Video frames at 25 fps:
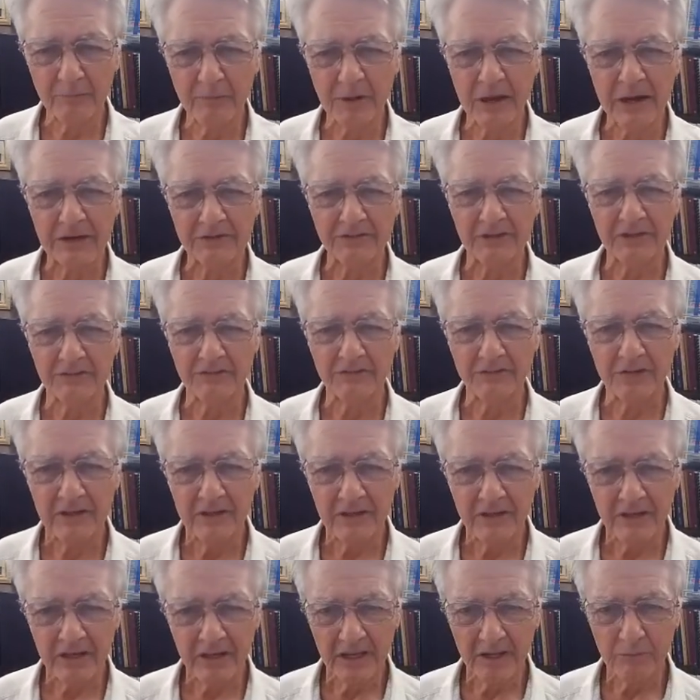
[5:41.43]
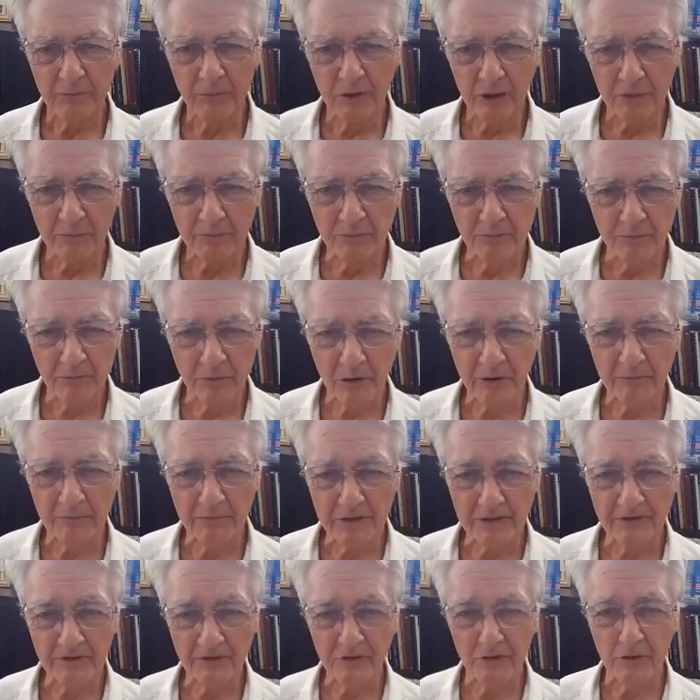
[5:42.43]
processed and
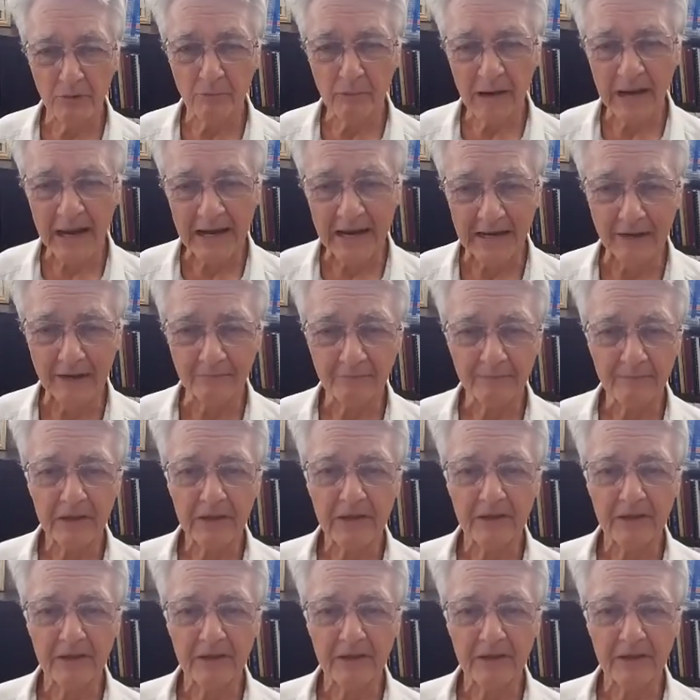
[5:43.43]
absorbed into your body.